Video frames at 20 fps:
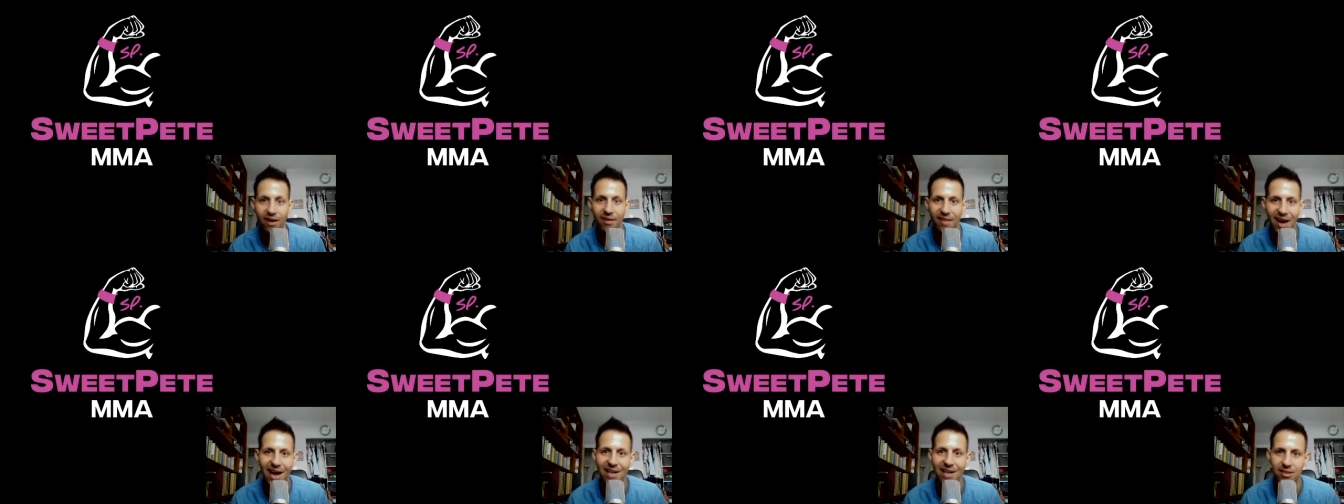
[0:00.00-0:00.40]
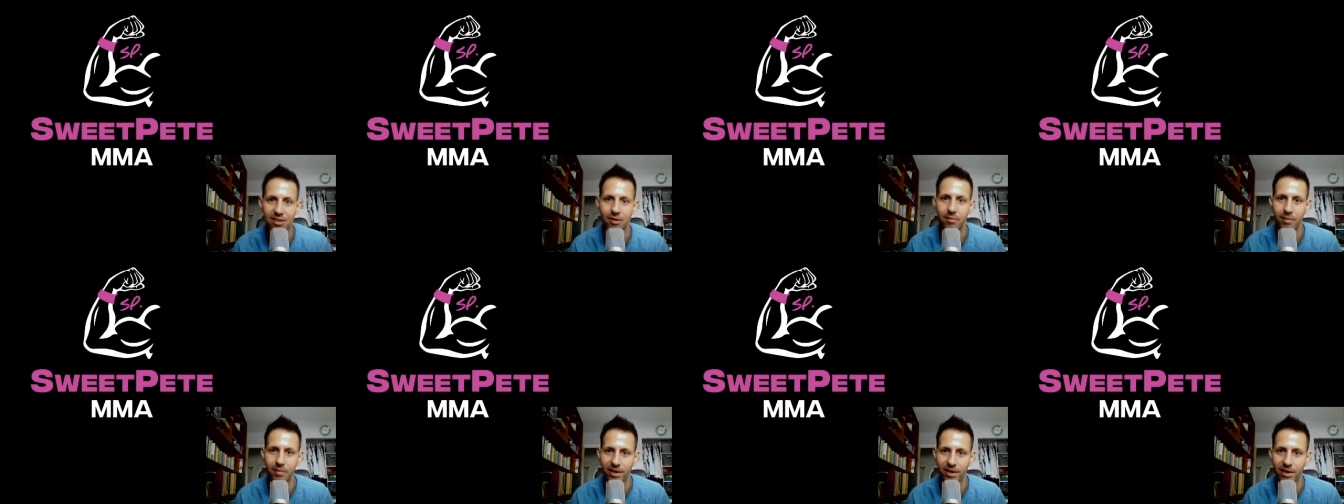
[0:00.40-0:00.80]
That, to
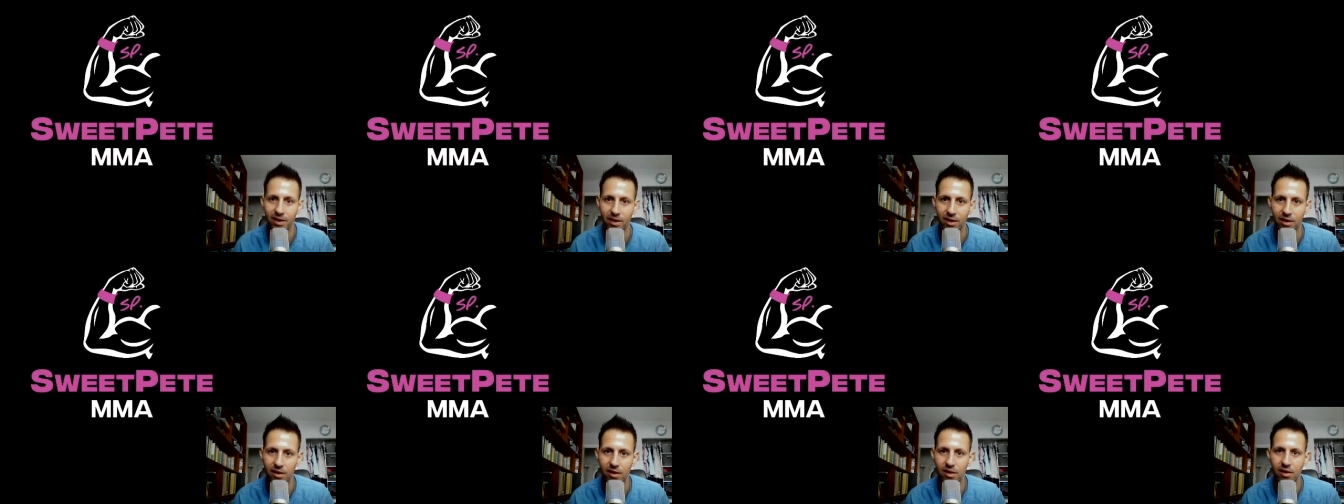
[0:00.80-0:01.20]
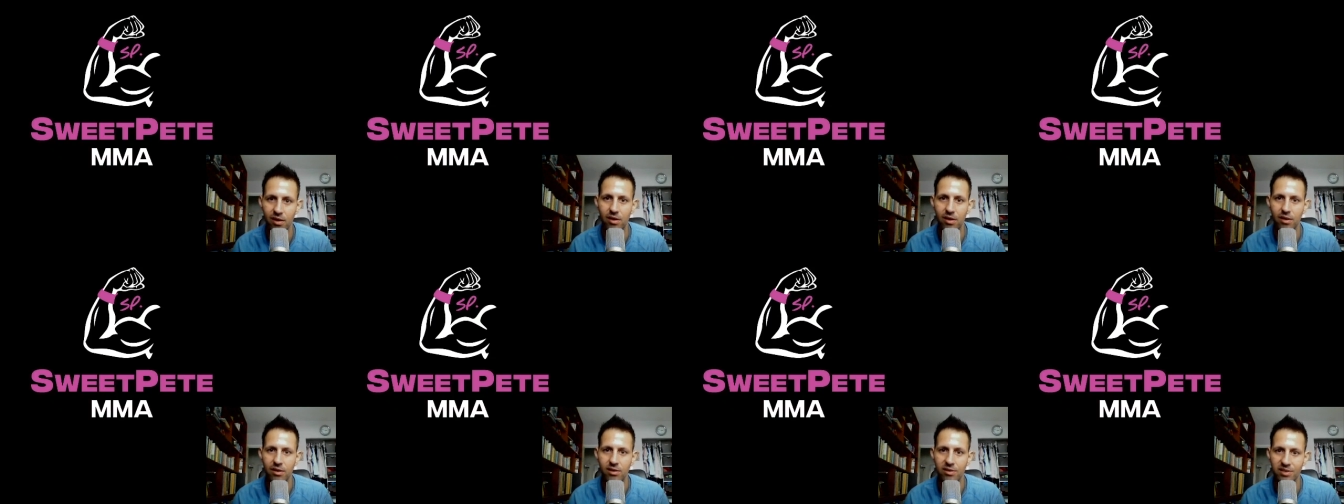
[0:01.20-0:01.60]
me,
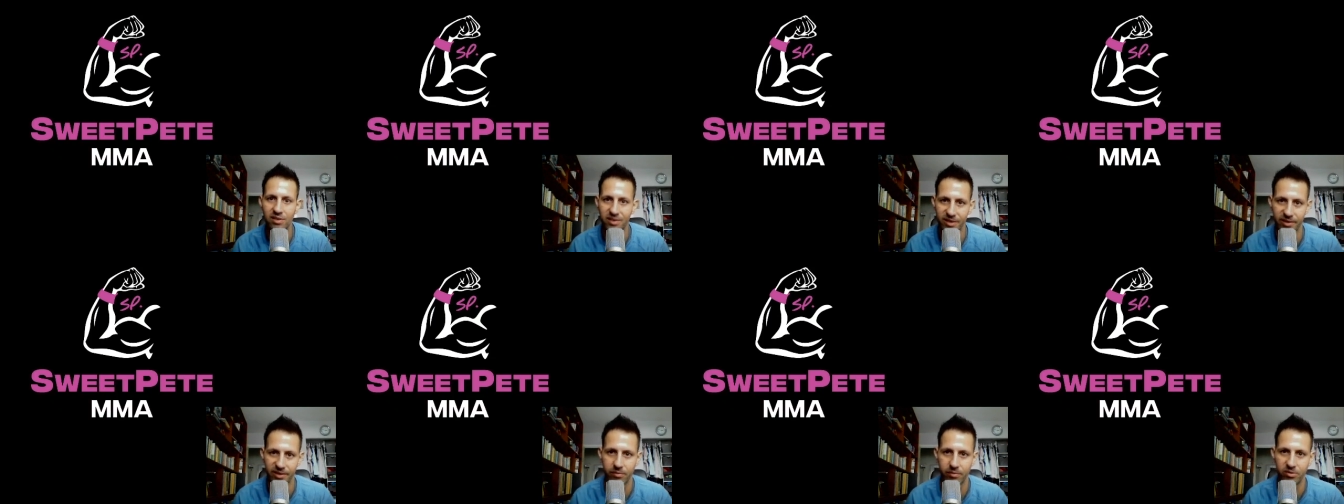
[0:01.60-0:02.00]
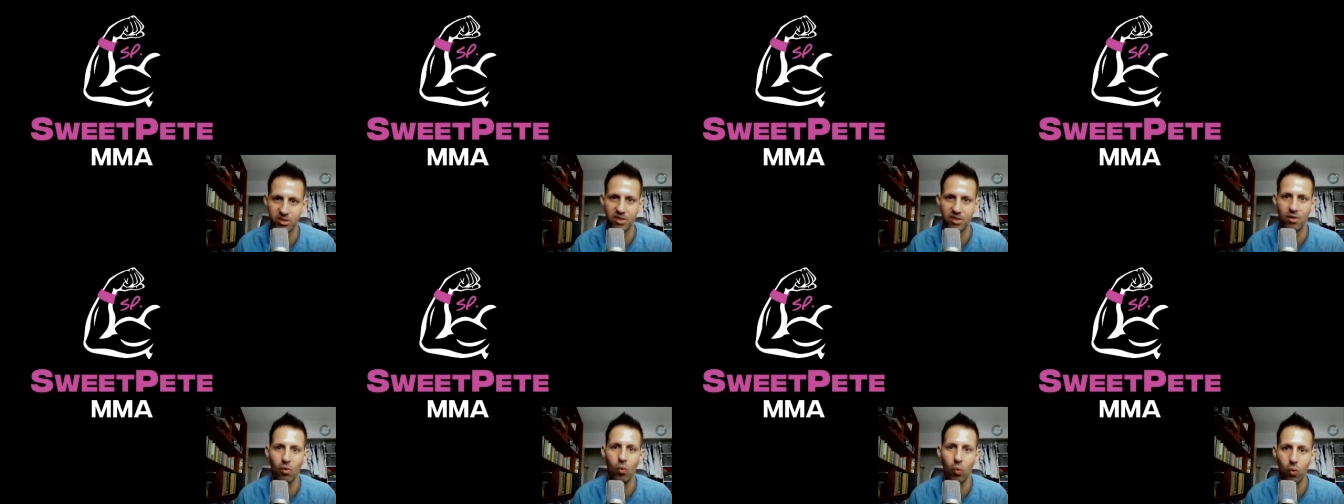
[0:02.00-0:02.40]
seems
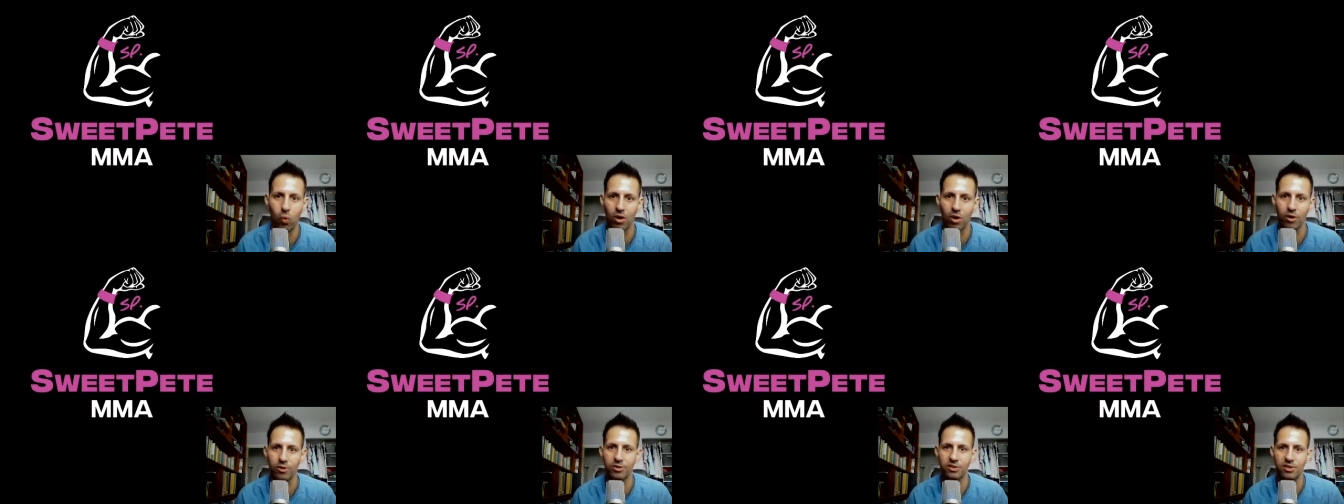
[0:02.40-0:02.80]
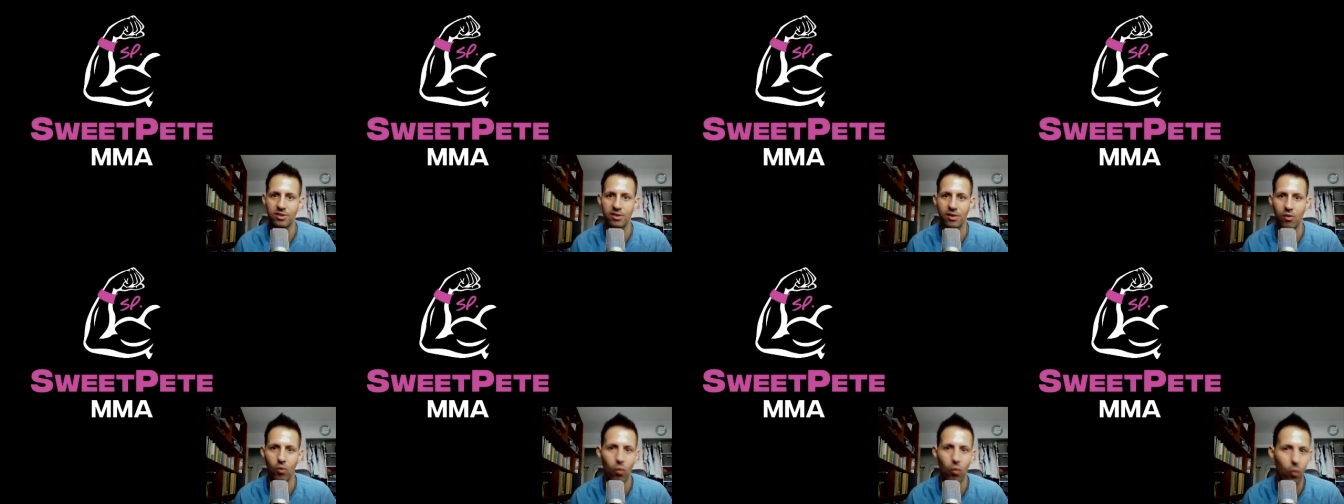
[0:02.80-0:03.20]
worse
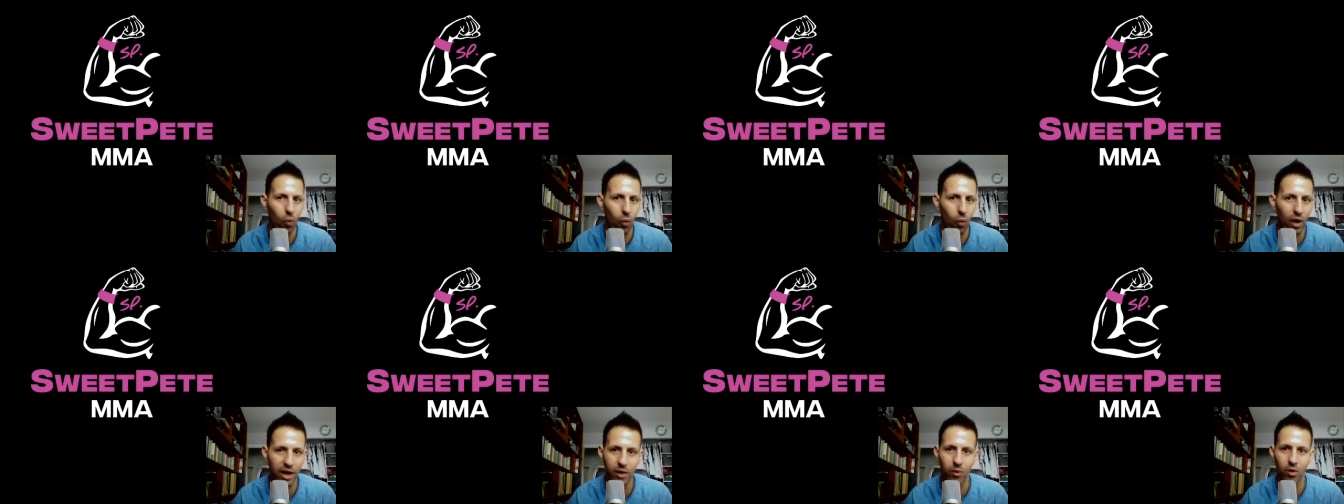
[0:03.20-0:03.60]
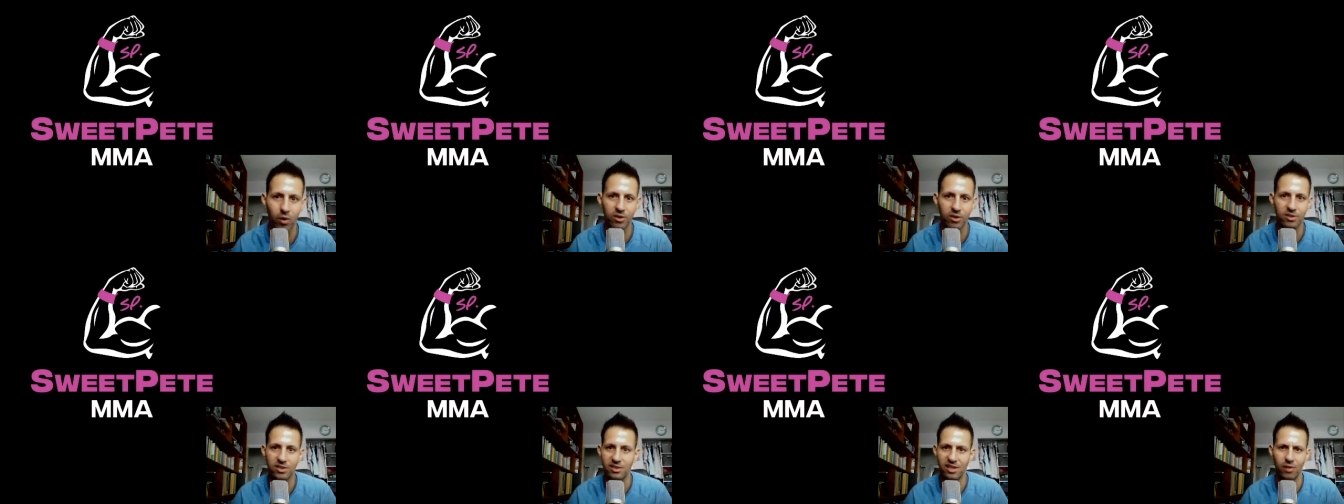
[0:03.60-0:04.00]
way
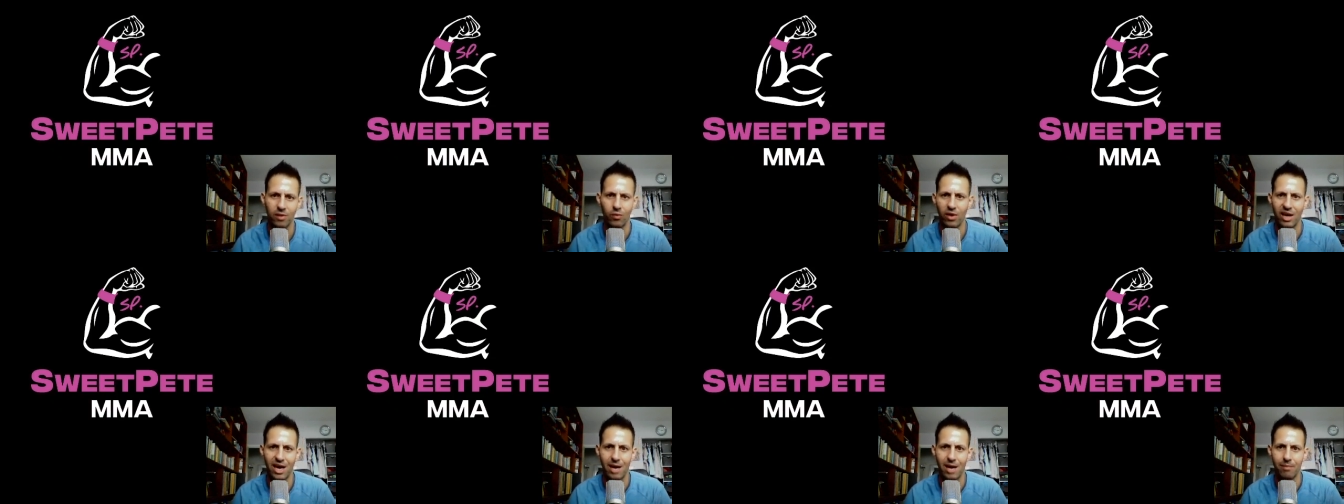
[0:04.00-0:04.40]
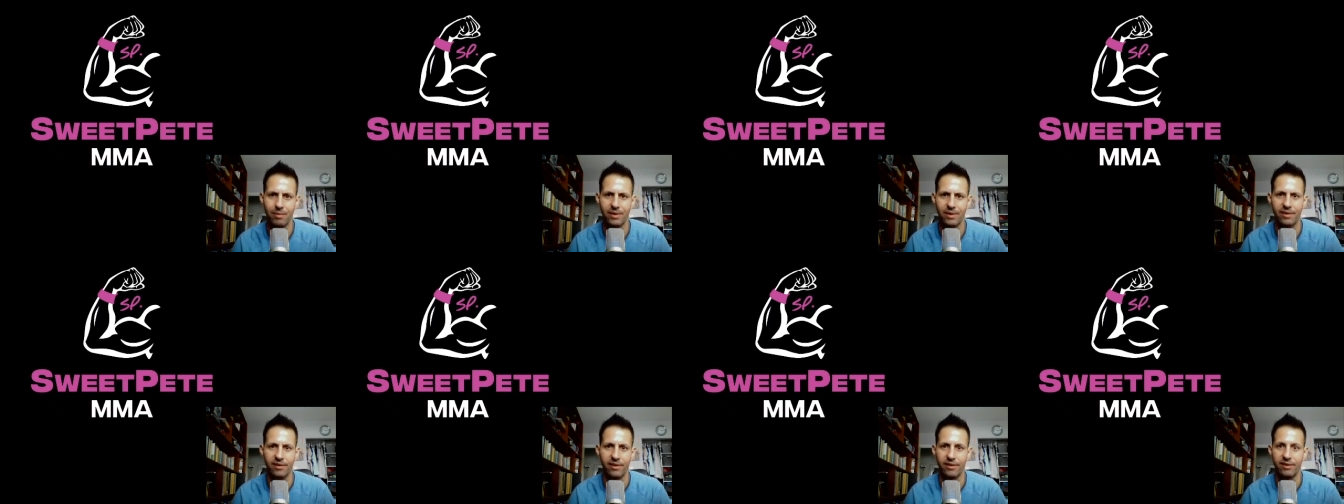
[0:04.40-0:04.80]
worse than what happened
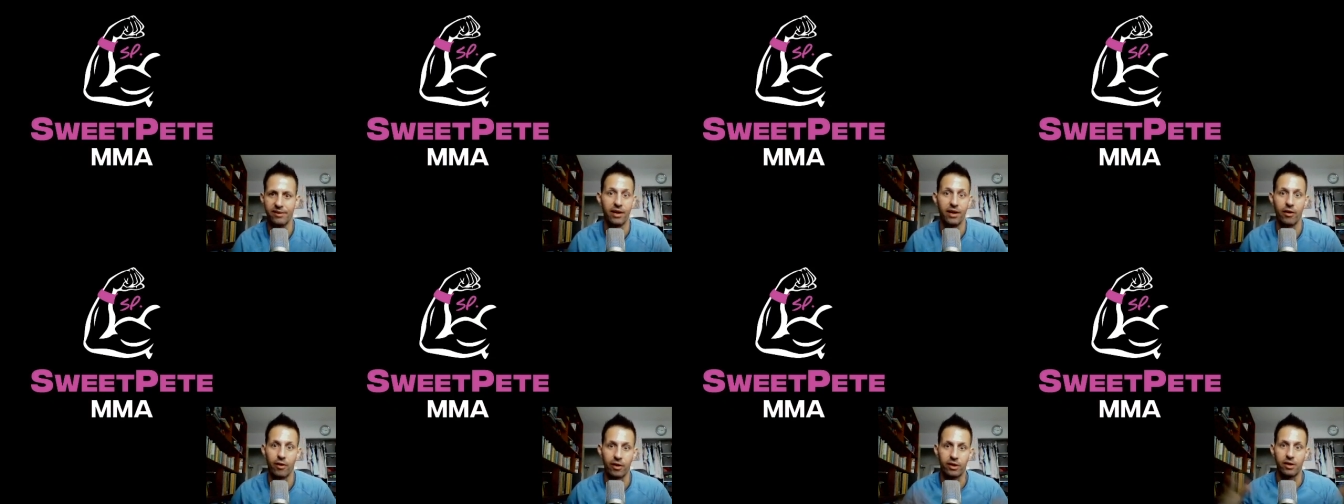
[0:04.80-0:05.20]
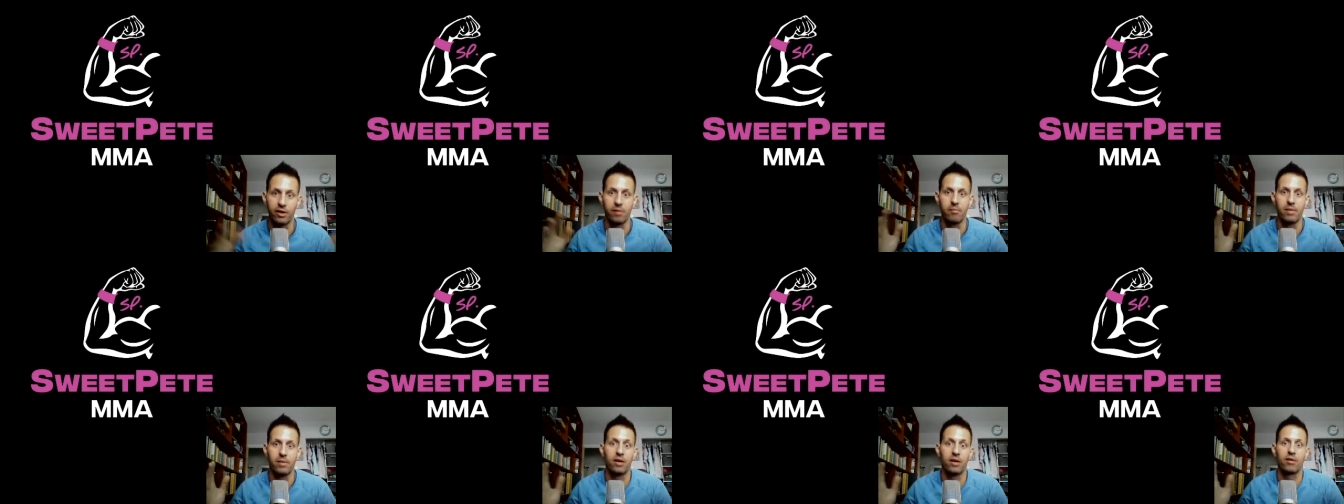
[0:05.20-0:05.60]
in the Derek
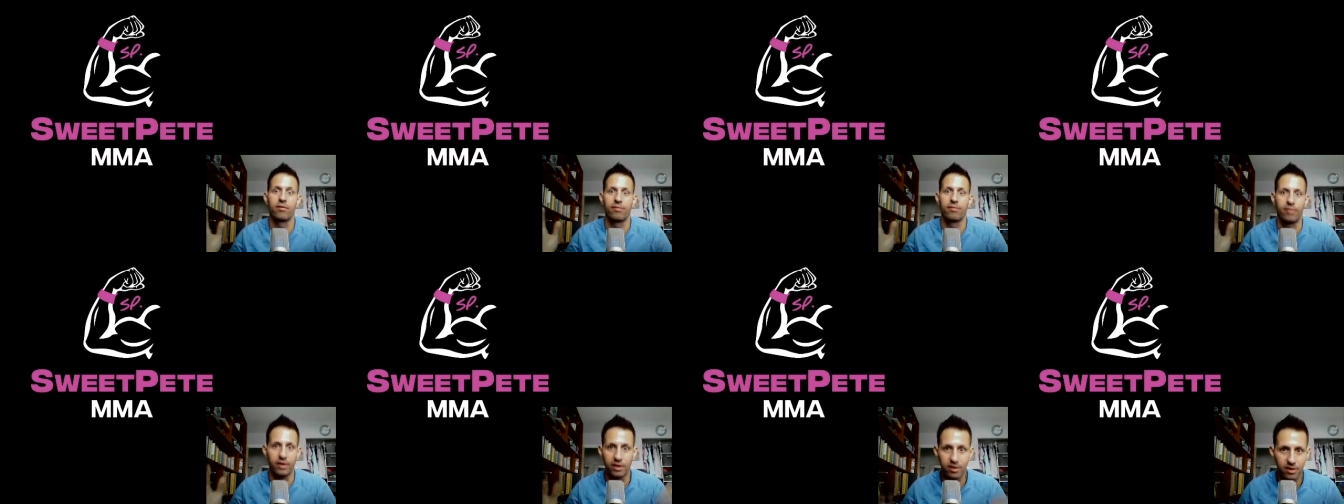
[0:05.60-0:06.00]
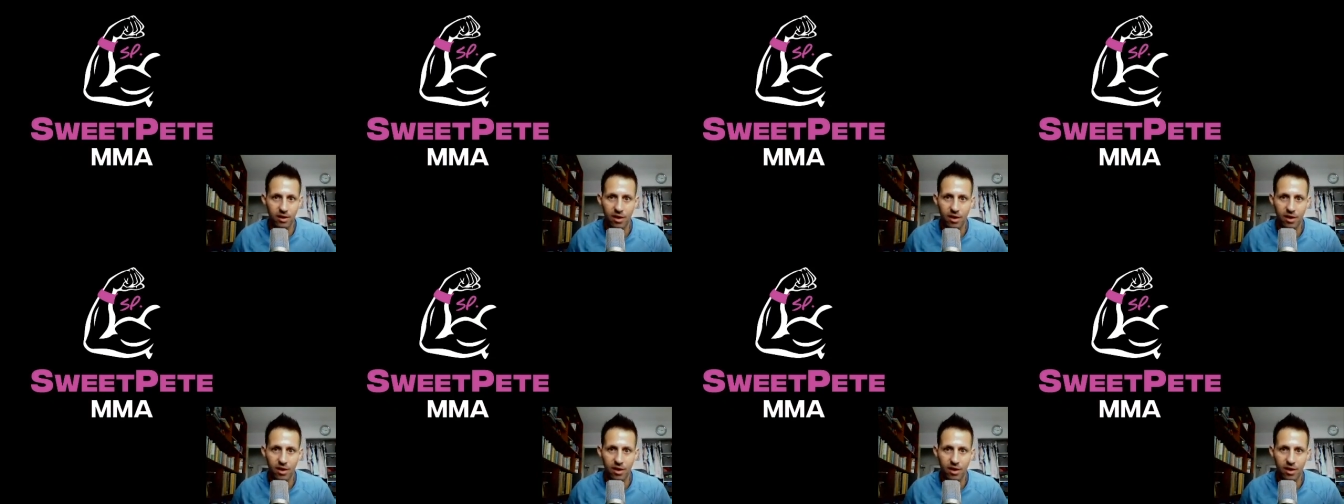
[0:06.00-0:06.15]
Minner fight.